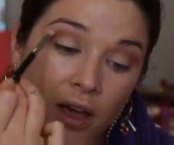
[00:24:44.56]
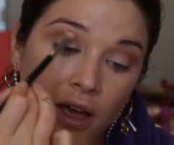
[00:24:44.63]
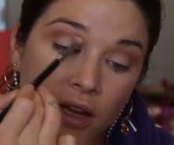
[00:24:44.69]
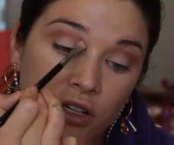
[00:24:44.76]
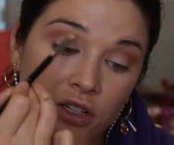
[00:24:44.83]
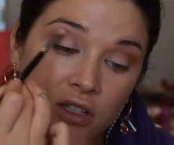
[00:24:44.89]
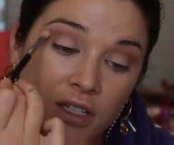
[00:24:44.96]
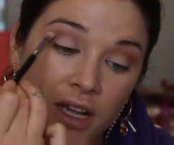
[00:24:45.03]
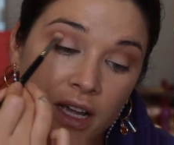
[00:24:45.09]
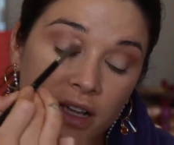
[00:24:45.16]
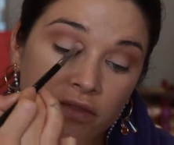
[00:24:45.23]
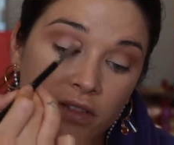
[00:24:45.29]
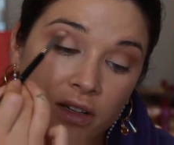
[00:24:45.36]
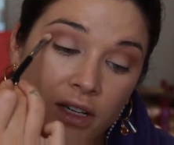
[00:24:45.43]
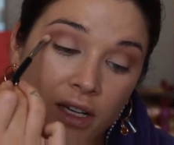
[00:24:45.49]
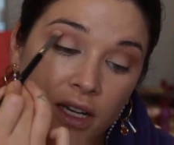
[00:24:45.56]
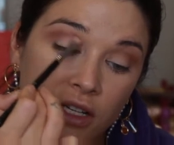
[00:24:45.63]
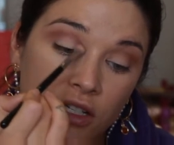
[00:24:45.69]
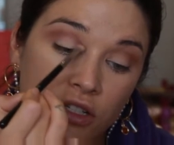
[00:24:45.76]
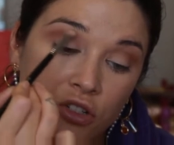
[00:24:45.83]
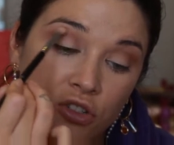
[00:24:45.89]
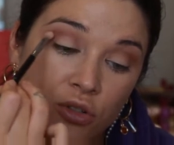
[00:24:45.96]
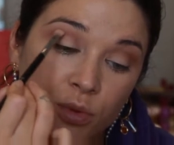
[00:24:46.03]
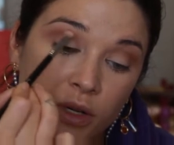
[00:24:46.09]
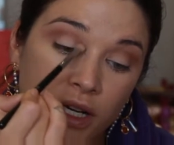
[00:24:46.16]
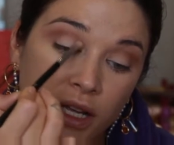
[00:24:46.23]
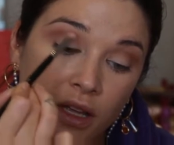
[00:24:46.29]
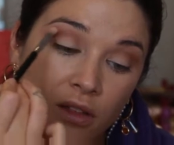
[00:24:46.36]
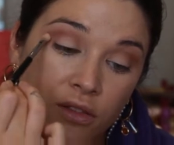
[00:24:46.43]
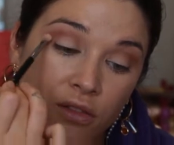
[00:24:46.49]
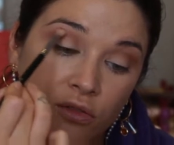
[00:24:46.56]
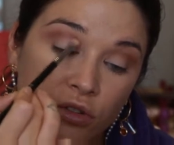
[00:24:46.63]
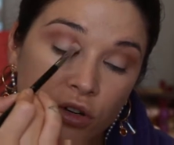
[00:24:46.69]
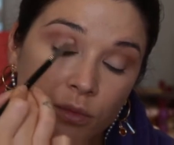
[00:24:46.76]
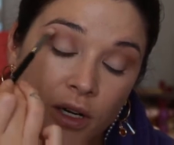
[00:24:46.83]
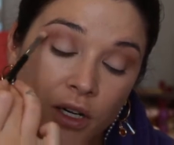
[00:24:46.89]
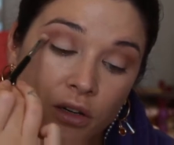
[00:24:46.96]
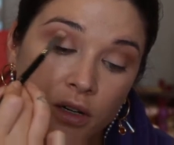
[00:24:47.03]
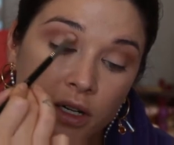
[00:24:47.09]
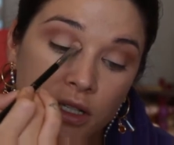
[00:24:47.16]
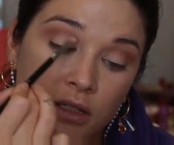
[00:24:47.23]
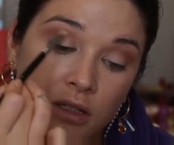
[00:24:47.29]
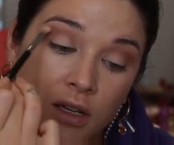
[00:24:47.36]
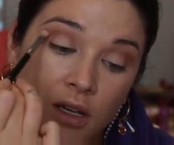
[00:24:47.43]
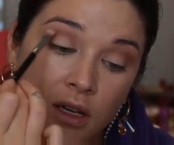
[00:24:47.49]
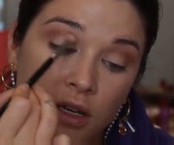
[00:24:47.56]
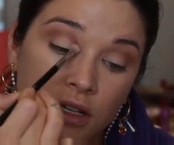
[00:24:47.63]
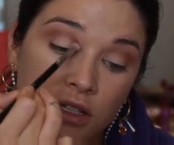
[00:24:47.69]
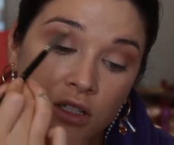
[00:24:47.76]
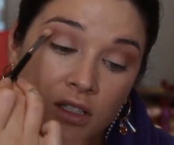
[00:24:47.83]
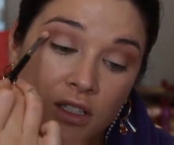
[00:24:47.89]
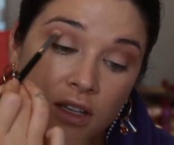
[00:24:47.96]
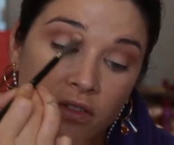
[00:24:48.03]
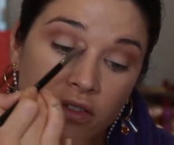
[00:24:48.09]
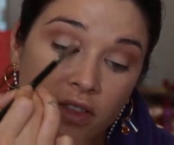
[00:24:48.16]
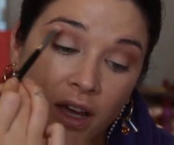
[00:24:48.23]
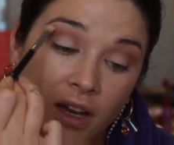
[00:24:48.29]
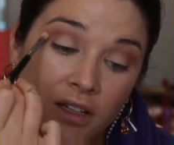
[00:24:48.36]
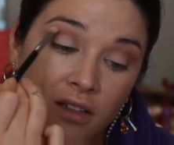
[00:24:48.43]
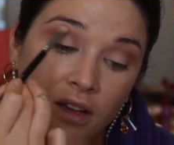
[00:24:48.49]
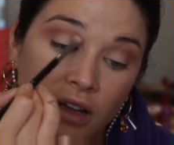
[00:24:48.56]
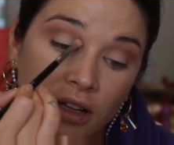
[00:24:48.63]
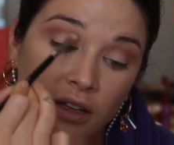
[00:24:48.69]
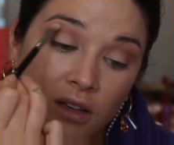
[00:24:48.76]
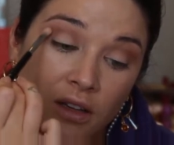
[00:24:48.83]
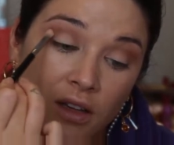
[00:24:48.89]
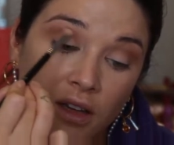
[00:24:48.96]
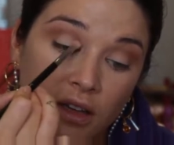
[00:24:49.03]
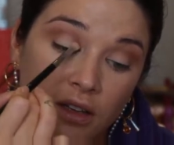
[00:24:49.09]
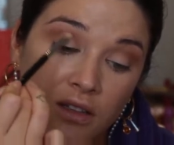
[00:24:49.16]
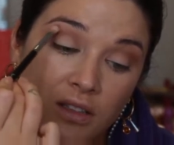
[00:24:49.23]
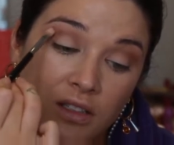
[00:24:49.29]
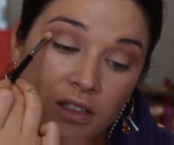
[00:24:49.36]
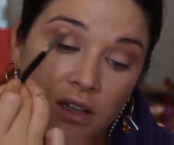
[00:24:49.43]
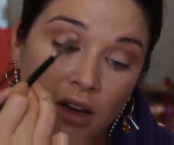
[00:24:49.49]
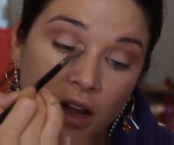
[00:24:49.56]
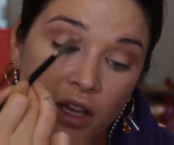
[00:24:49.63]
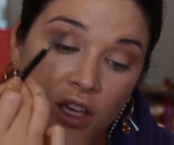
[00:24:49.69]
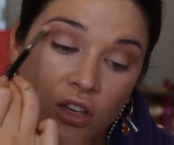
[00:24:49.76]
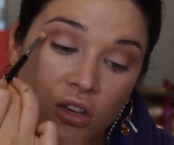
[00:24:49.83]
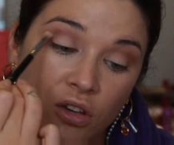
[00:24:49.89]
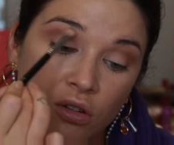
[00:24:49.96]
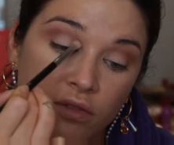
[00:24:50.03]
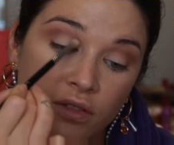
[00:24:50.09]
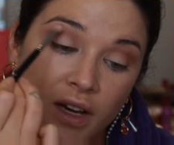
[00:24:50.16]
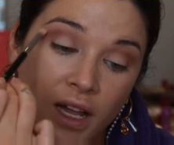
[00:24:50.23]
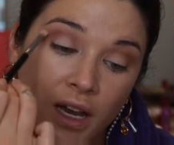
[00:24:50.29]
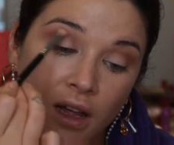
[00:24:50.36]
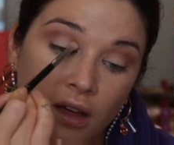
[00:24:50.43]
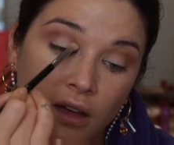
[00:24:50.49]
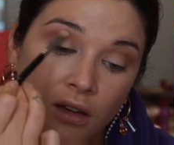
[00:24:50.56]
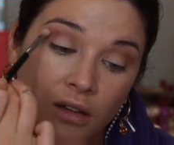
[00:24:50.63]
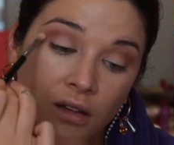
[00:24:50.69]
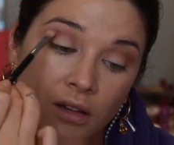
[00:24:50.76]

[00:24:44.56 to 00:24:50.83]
and just evenly distributing through my crease just to give it that like slight hue of colour.